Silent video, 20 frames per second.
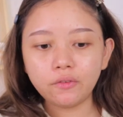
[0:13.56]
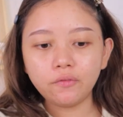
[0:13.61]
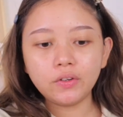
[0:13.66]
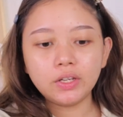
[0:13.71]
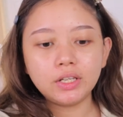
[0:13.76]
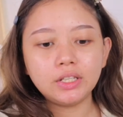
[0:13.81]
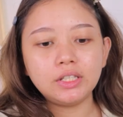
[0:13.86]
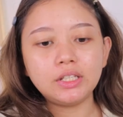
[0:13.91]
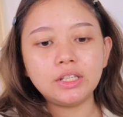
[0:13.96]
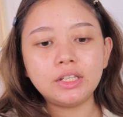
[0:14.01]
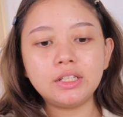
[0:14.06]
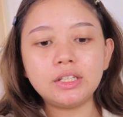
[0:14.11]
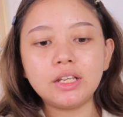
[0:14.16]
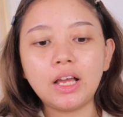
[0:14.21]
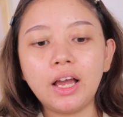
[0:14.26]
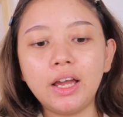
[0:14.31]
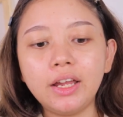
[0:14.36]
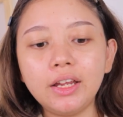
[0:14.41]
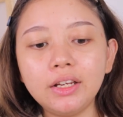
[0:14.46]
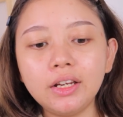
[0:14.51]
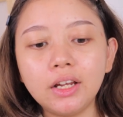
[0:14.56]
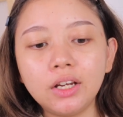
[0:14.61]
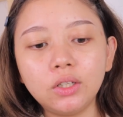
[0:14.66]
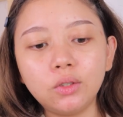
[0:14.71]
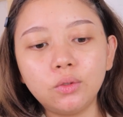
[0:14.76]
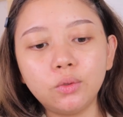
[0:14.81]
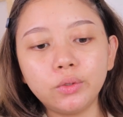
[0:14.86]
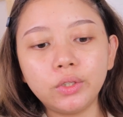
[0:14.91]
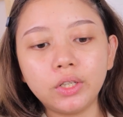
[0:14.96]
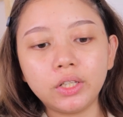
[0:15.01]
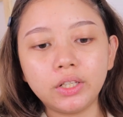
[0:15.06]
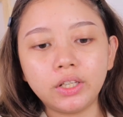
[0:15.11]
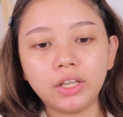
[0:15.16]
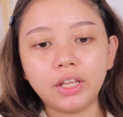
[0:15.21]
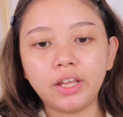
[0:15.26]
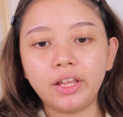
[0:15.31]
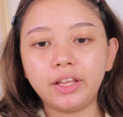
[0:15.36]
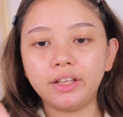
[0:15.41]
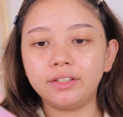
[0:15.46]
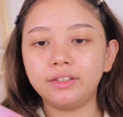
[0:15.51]
thing first is I nak guna
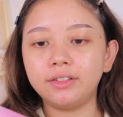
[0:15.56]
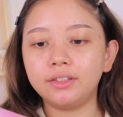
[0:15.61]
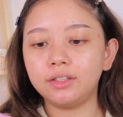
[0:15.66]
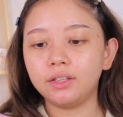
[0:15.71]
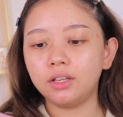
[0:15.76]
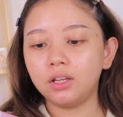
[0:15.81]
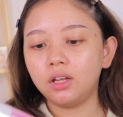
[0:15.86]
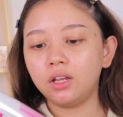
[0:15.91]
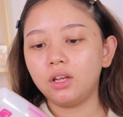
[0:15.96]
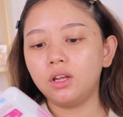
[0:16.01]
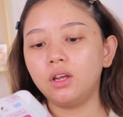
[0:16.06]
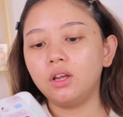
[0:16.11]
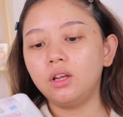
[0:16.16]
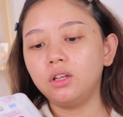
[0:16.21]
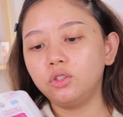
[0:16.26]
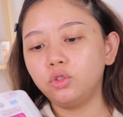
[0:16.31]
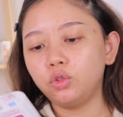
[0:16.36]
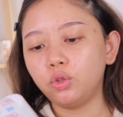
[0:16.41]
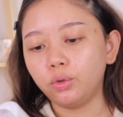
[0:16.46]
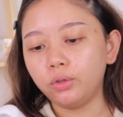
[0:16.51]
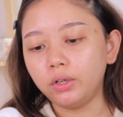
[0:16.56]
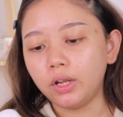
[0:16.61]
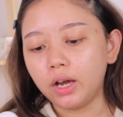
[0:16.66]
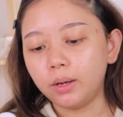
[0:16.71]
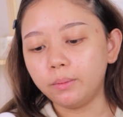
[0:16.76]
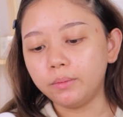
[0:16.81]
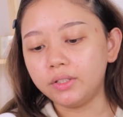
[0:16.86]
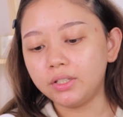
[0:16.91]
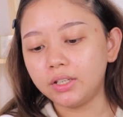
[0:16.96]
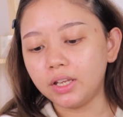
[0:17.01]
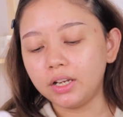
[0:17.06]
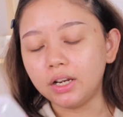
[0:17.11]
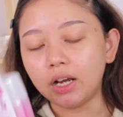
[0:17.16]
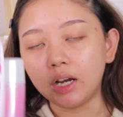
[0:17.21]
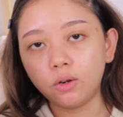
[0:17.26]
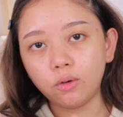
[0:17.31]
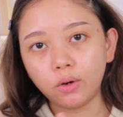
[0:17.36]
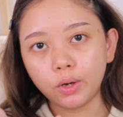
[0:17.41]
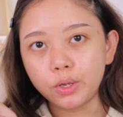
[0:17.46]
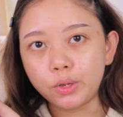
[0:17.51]
this Tone Up Skin
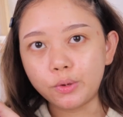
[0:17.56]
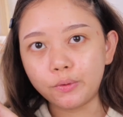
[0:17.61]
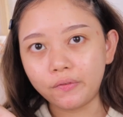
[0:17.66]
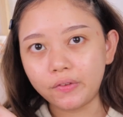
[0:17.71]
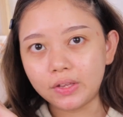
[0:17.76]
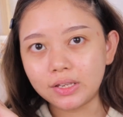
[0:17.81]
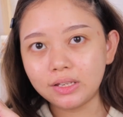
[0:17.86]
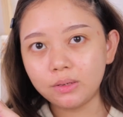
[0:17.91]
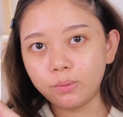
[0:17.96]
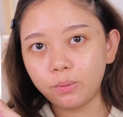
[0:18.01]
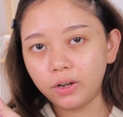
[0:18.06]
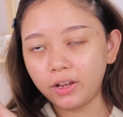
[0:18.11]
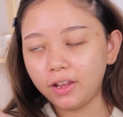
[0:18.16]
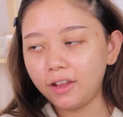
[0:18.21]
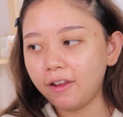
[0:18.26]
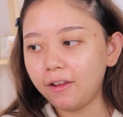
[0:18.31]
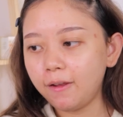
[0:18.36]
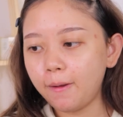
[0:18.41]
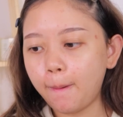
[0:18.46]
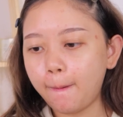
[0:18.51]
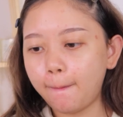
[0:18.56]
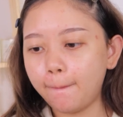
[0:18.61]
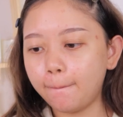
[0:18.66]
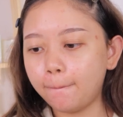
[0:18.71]
Aqua UV Spray.